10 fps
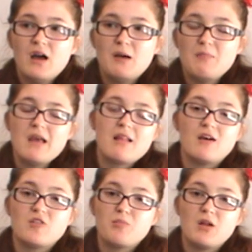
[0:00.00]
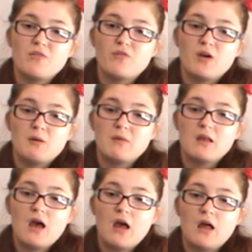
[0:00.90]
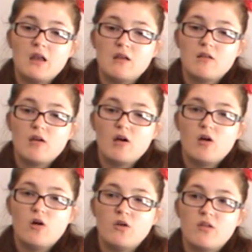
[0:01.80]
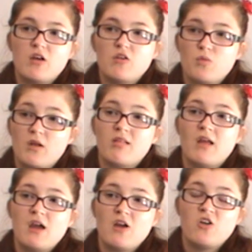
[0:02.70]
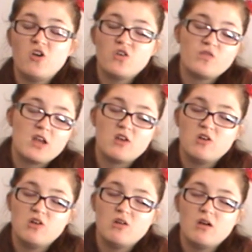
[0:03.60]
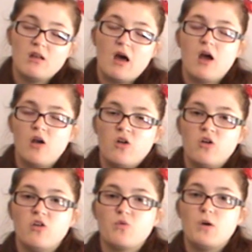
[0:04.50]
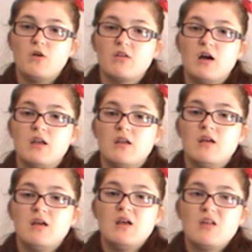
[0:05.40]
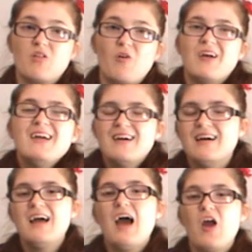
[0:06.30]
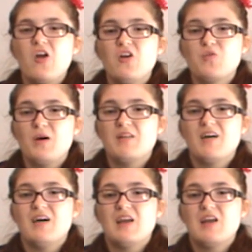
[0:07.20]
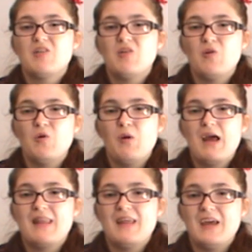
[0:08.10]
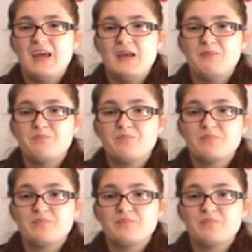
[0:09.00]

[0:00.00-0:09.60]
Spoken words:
It is such a brilliant film, and honestly I just want to say a huge thank you, like a huge well done, sorry, a huge well done to the